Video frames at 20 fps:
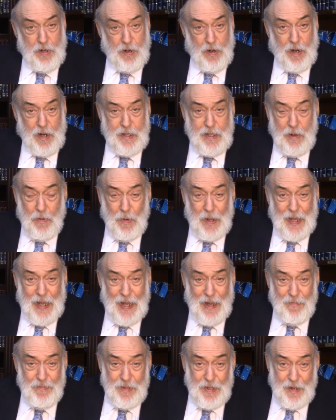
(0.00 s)
Aruch that we
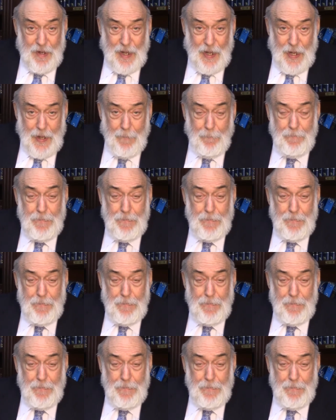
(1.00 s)
have today,